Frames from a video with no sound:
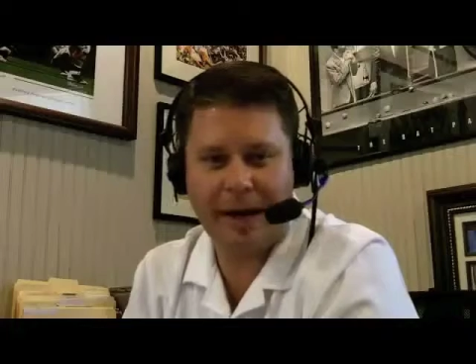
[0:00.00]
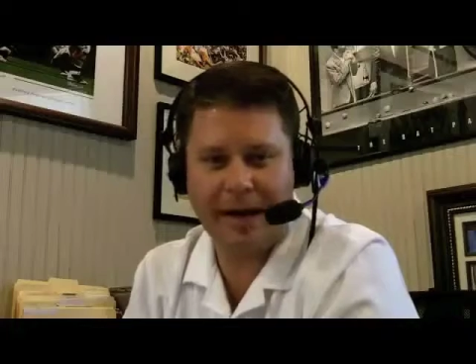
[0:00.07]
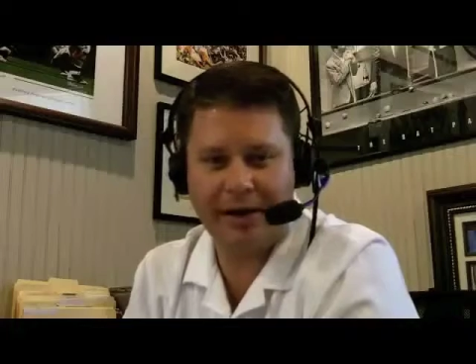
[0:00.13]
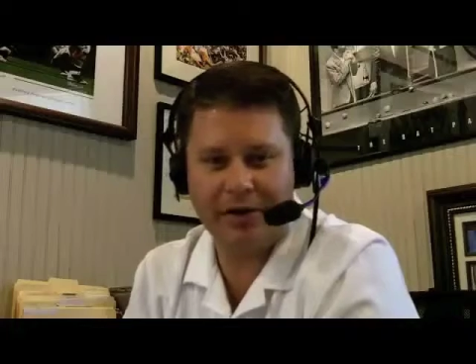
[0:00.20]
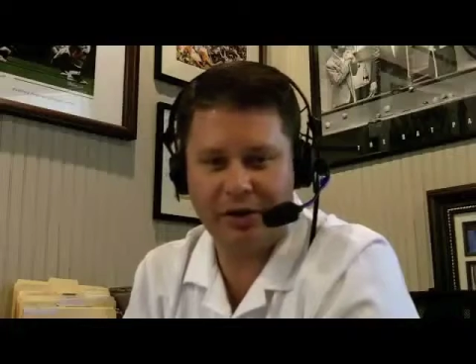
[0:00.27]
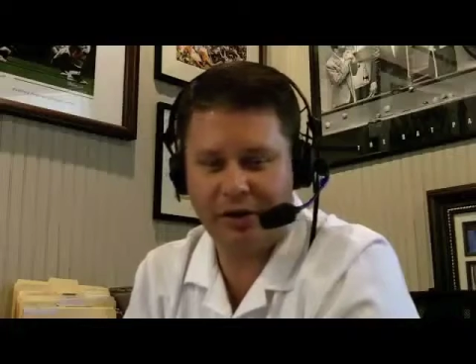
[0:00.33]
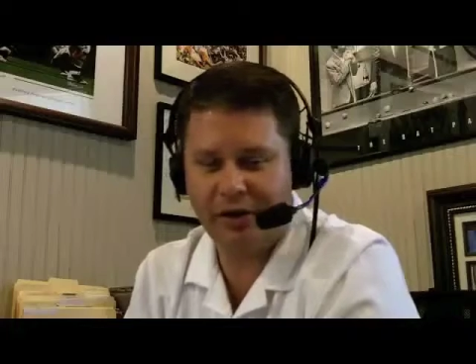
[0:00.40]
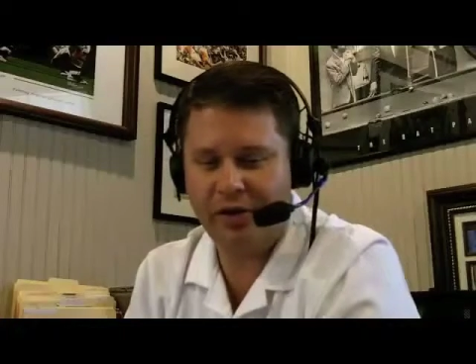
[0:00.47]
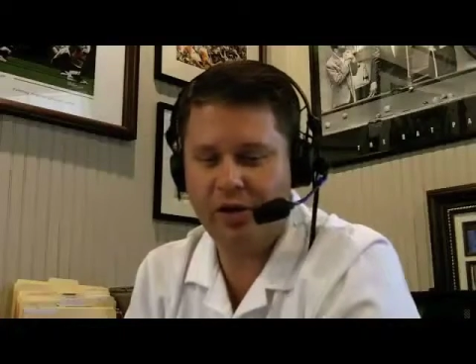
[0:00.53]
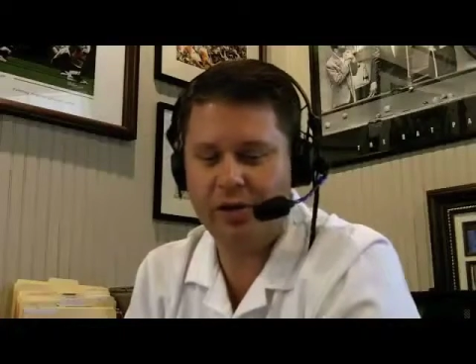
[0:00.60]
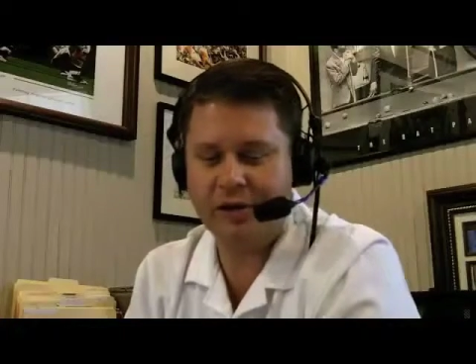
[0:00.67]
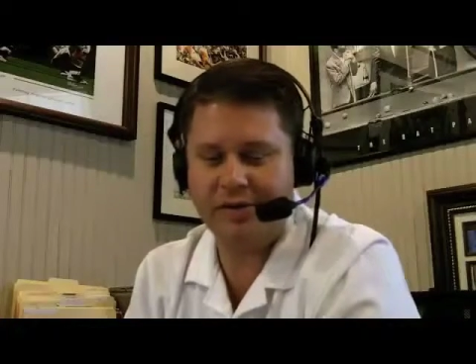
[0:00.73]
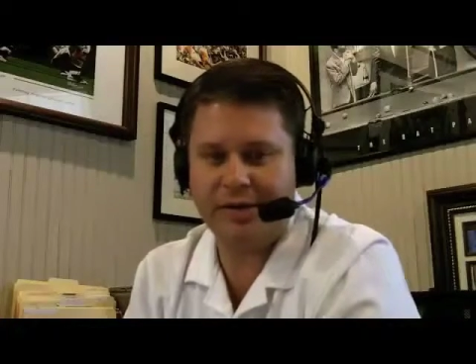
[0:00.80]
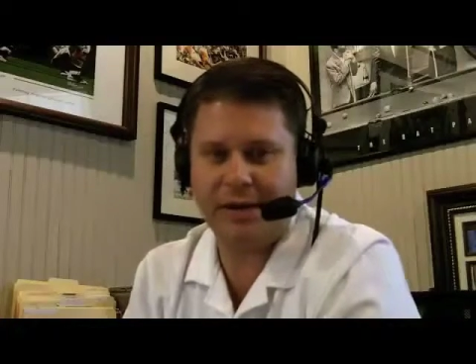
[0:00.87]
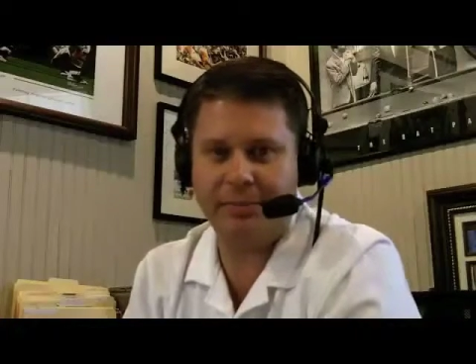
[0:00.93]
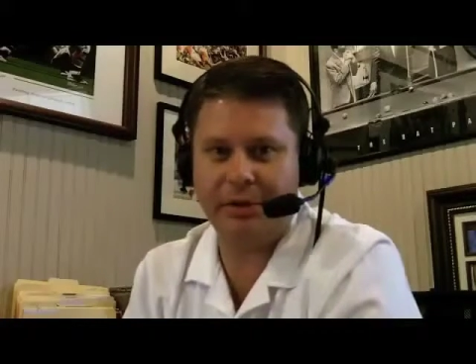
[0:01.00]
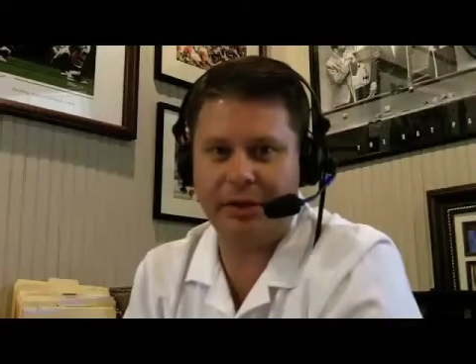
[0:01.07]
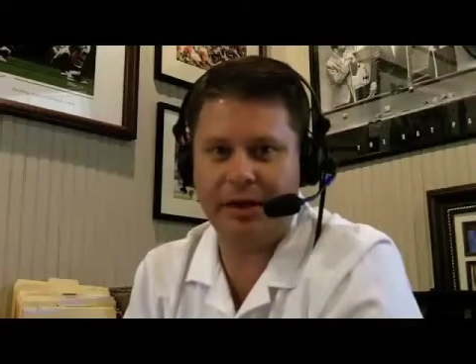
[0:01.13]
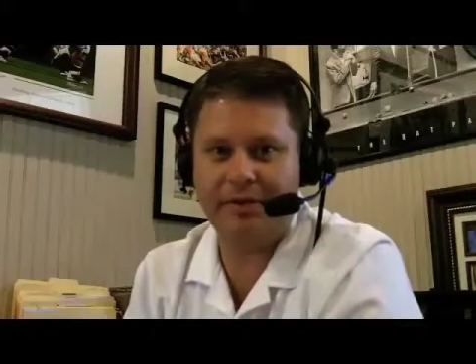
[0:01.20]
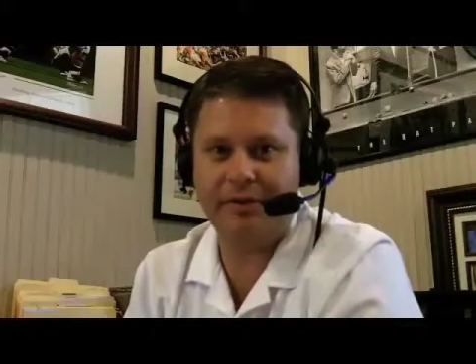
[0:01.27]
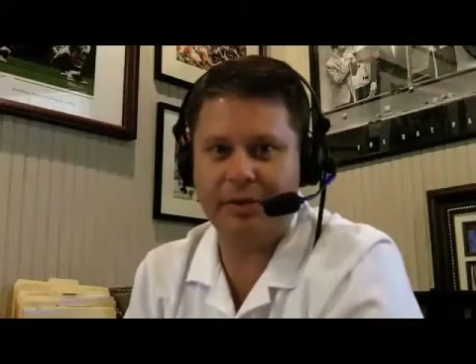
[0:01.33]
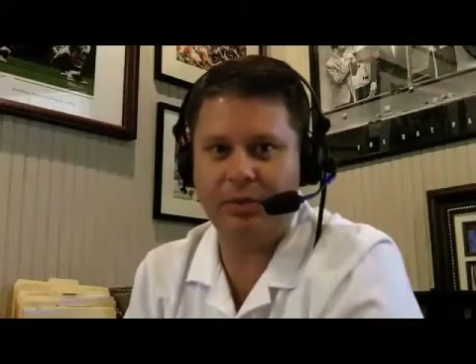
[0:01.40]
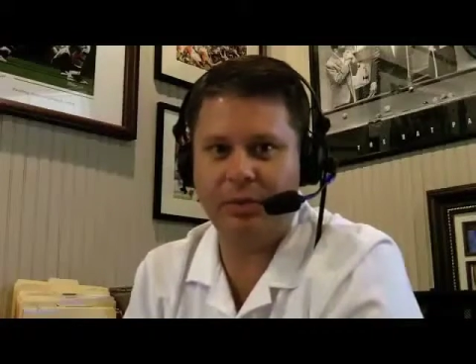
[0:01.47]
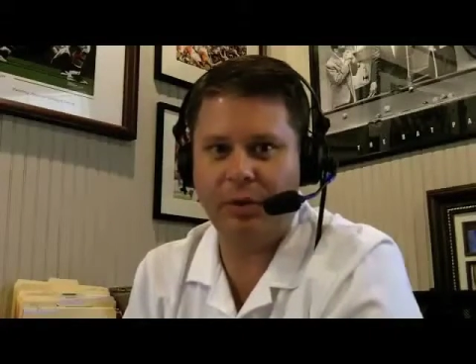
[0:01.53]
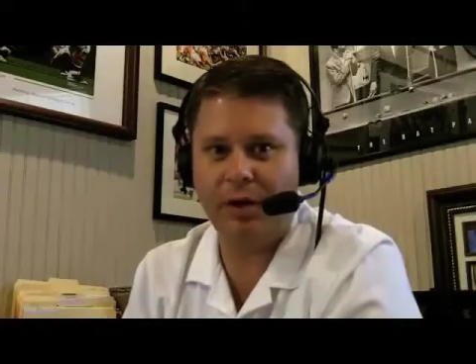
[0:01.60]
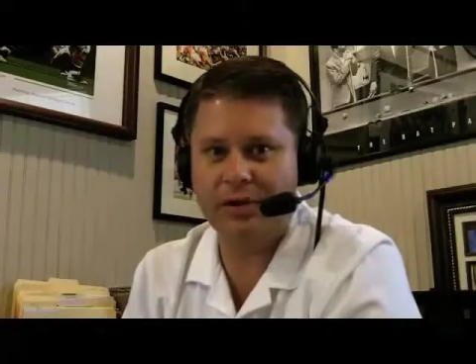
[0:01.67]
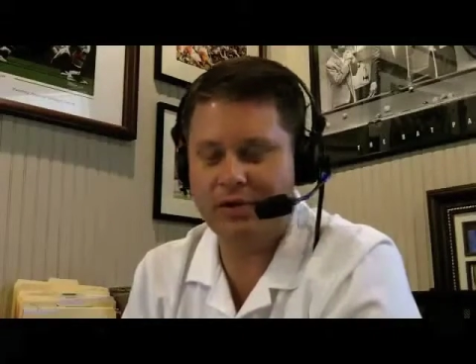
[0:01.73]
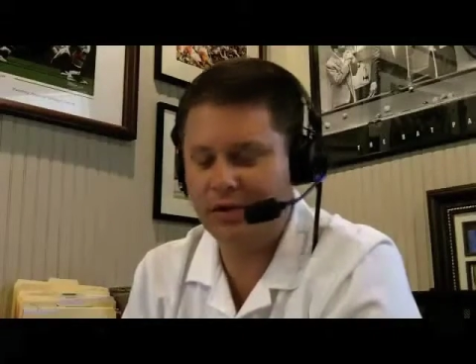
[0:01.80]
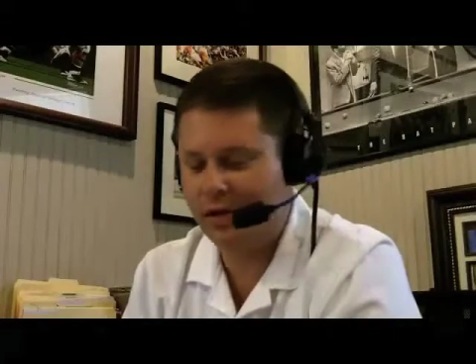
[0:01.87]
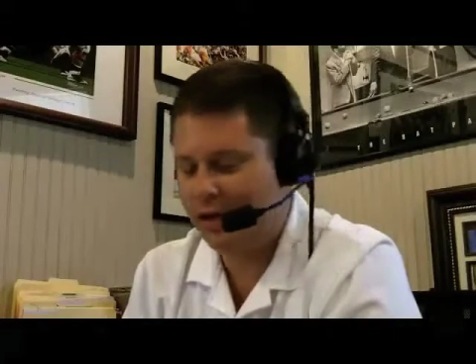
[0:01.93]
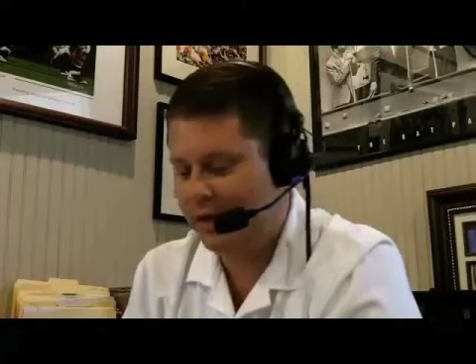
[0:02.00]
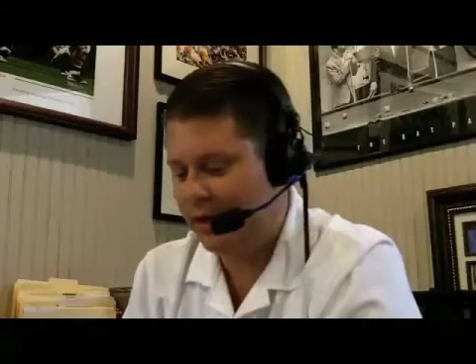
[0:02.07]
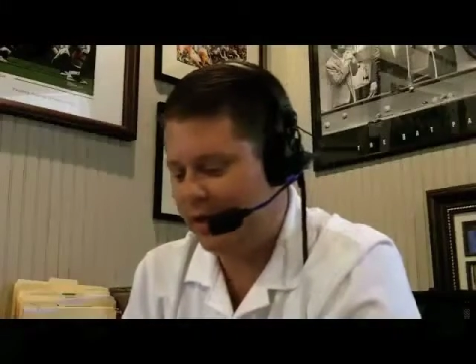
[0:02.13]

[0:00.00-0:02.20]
back in the 30s, I believe it was,